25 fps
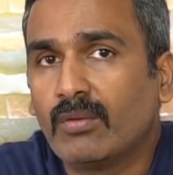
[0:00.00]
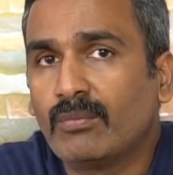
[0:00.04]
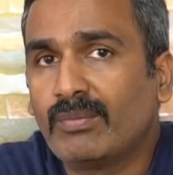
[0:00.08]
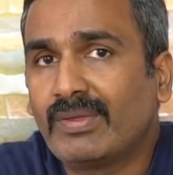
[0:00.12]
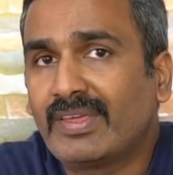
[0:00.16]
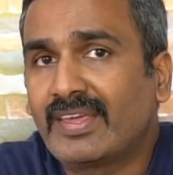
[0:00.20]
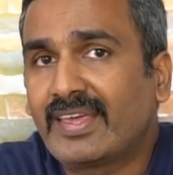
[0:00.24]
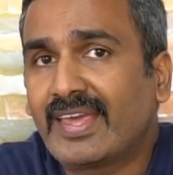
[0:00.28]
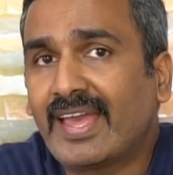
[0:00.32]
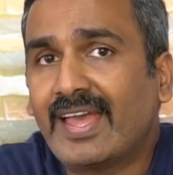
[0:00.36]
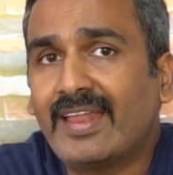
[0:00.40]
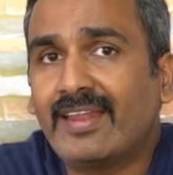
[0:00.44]

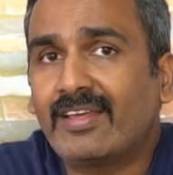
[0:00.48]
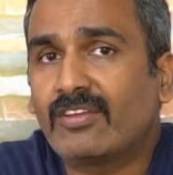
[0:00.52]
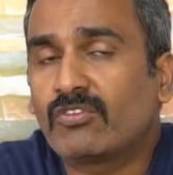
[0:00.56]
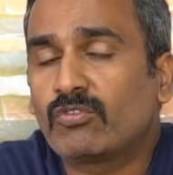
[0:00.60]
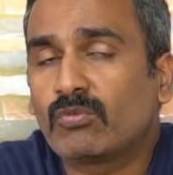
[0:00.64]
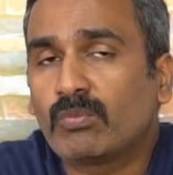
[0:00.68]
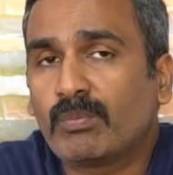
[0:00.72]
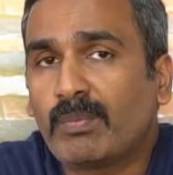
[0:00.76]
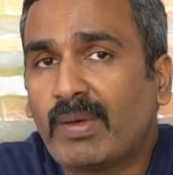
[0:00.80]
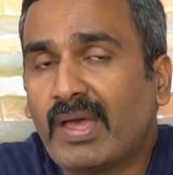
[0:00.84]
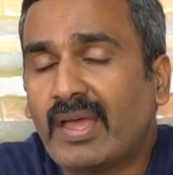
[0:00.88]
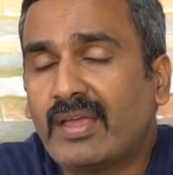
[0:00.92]
we can
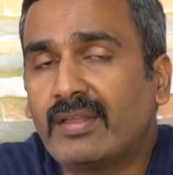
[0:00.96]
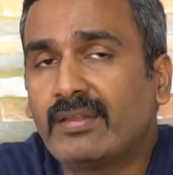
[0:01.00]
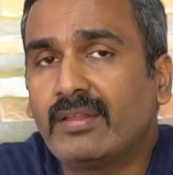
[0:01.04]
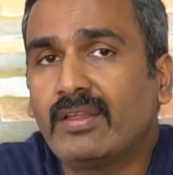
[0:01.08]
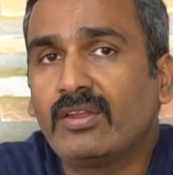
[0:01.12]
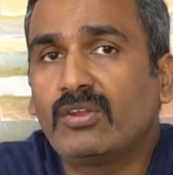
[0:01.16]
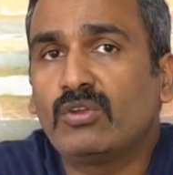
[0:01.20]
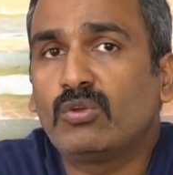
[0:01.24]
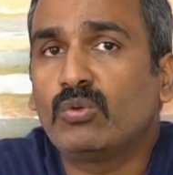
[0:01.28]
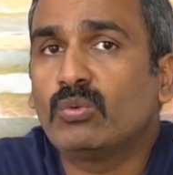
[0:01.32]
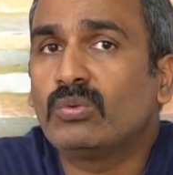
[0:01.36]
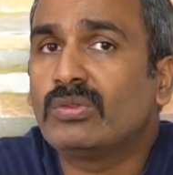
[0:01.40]
expand
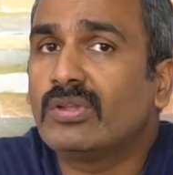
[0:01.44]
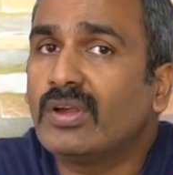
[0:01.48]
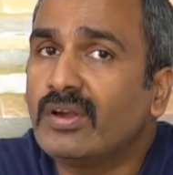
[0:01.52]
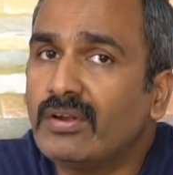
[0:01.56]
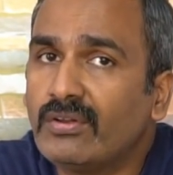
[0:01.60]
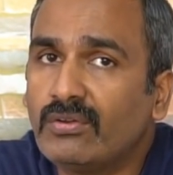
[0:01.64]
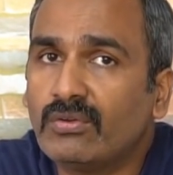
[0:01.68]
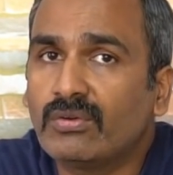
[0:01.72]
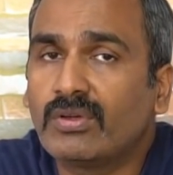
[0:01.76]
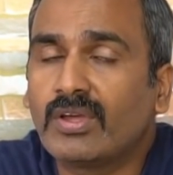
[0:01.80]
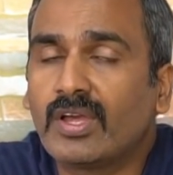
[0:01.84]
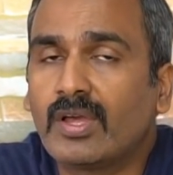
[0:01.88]
it to
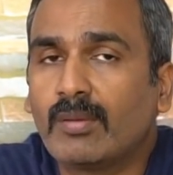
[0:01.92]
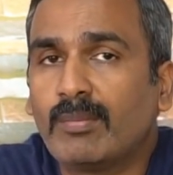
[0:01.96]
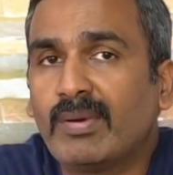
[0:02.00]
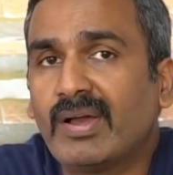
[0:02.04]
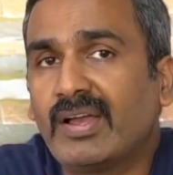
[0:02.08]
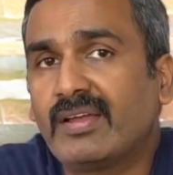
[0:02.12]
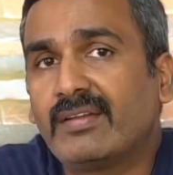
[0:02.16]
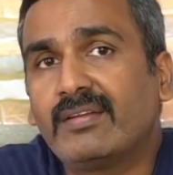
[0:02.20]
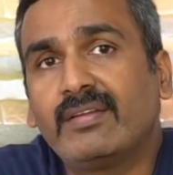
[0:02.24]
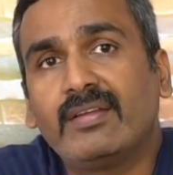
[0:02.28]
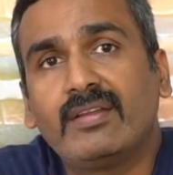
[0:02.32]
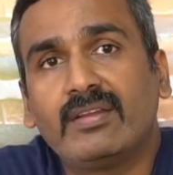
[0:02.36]

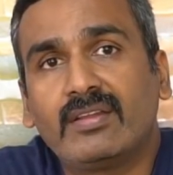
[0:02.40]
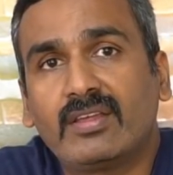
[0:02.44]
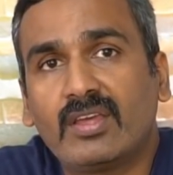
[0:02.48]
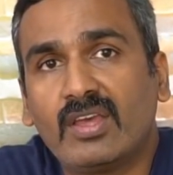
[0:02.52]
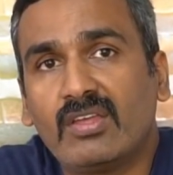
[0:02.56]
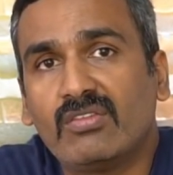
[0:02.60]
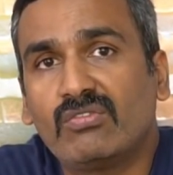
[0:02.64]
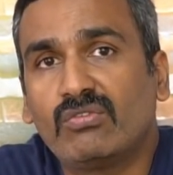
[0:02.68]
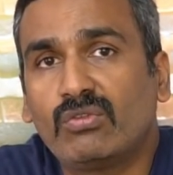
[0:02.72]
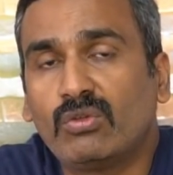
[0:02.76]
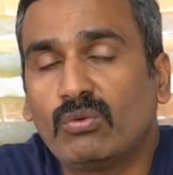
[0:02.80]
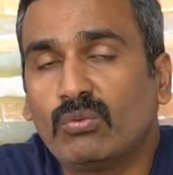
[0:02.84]
32GB in
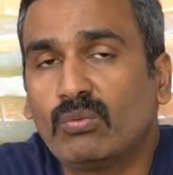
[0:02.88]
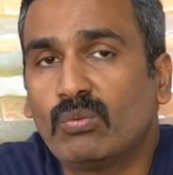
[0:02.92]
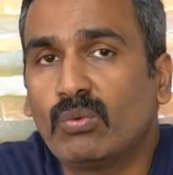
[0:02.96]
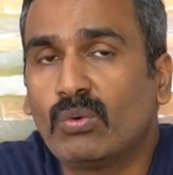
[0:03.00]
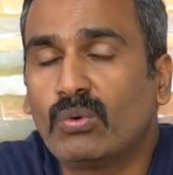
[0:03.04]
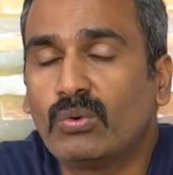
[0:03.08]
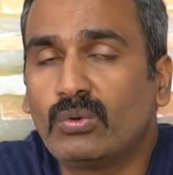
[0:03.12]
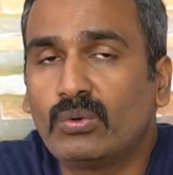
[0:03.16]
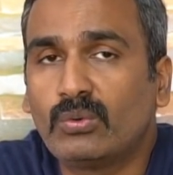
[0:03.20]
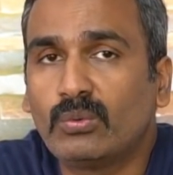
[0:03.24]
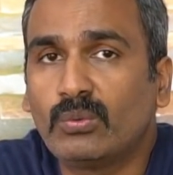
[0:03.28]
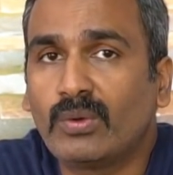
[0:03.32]
case you
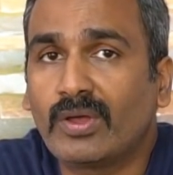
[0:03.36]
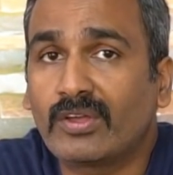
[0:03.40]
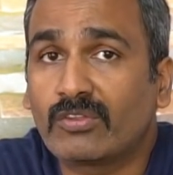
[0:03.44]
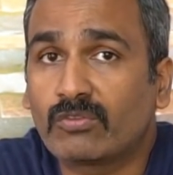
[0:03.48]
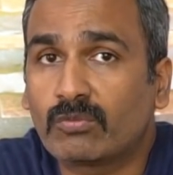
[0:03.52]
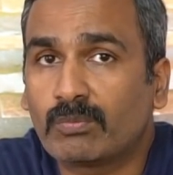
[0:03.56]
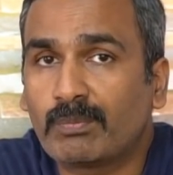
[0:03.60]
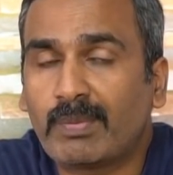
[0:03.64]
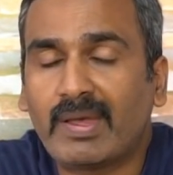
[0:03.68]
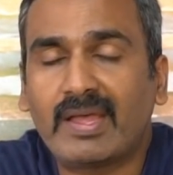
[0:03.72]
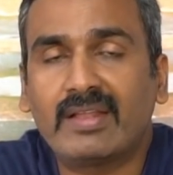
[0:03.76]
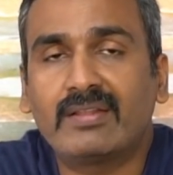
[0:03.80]
want to
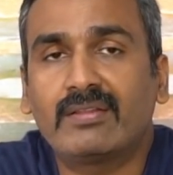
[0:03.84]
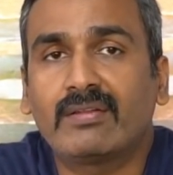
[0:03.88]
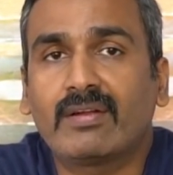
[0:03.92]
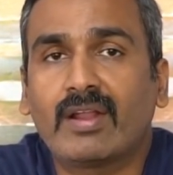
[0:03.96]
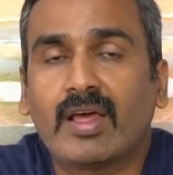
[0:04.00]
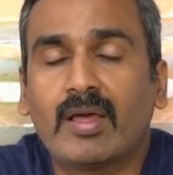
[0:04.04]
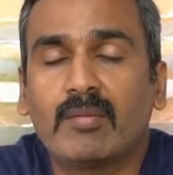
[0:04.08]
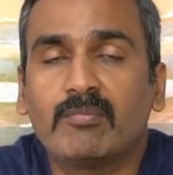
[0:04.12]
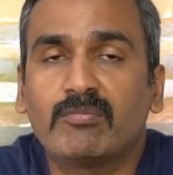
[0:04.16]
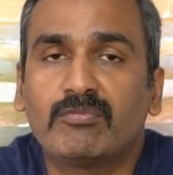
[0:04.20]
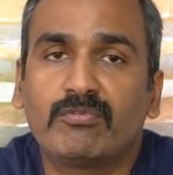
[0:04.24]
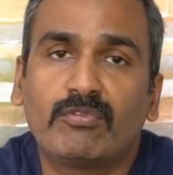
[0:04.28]
expand the
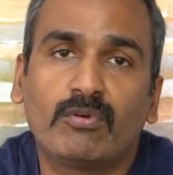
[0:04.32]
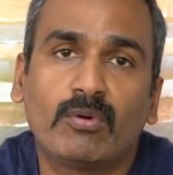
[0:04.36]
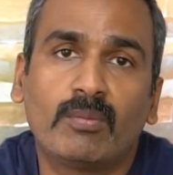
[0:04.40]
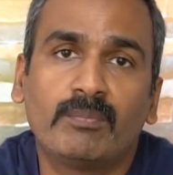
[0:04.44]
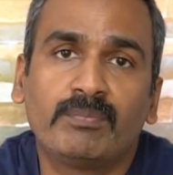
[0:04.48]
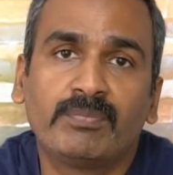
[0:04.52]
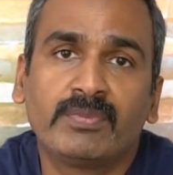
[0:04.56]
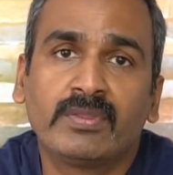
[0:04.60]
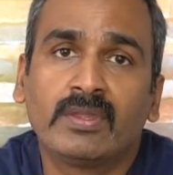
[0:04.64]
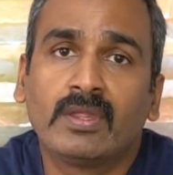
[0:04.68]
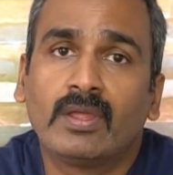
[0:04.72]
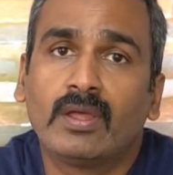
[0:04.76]
RAM
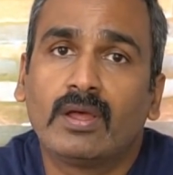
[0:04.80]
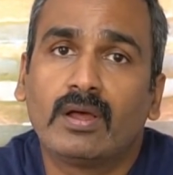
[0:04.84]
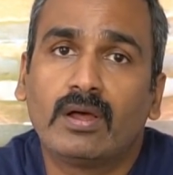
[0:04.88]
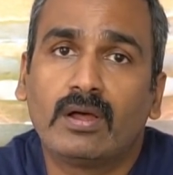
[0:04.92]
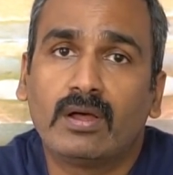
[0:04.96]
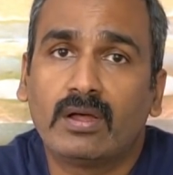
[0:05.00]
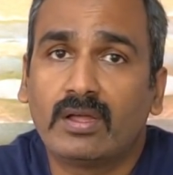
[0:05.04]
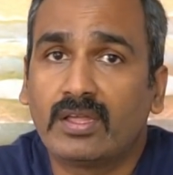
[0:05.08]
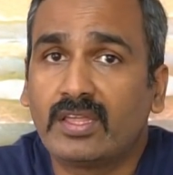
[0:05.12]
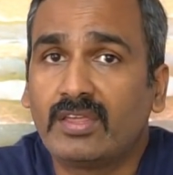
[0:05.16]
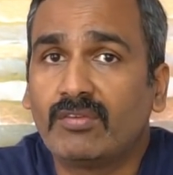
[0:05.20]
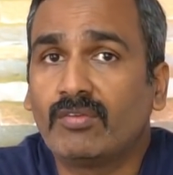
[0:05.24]
for
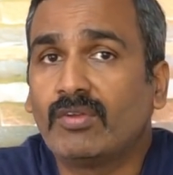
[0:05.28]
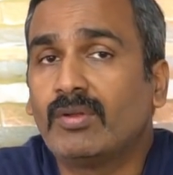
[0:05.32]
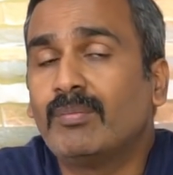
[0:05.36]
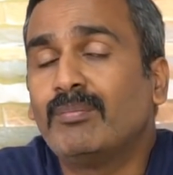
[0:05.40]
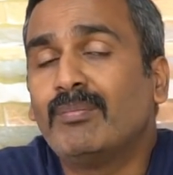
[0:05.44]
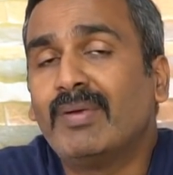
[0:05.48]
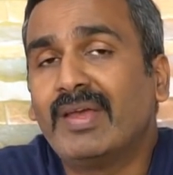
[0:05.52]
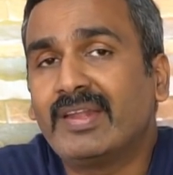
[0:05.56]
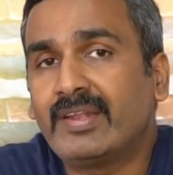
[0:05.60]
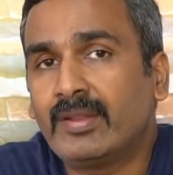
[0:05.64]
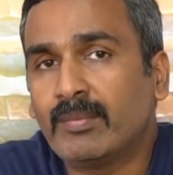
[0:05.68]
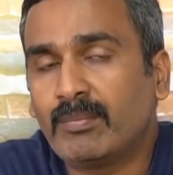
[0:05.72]

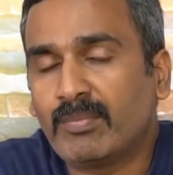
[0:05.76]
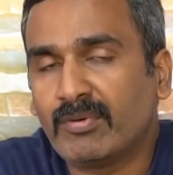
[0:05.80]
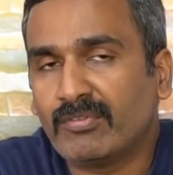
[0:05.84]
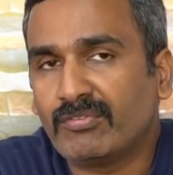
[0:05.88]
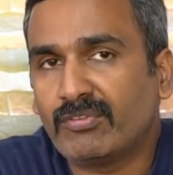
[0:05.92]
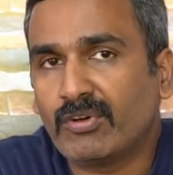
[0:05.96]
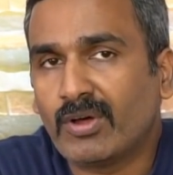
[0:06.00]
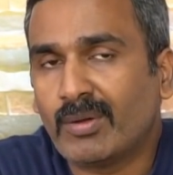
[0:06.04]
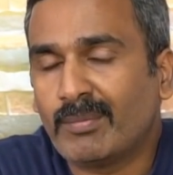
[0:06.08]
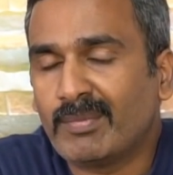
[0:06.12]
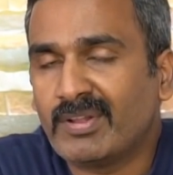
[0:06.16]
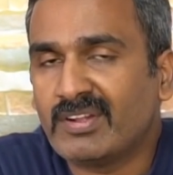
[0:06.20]
even better
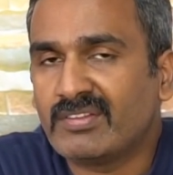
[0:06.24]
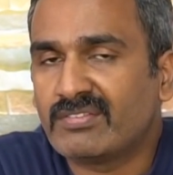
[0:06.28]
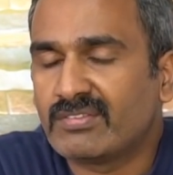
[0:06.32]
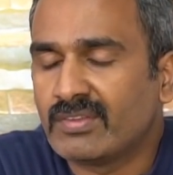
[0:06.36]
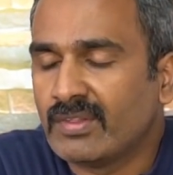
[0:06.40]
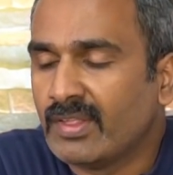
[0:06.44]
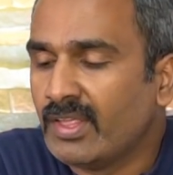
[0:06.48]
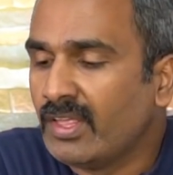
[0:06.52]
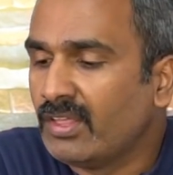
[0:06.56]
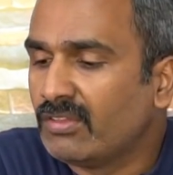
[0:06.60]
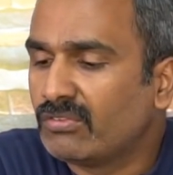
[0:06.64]
performance.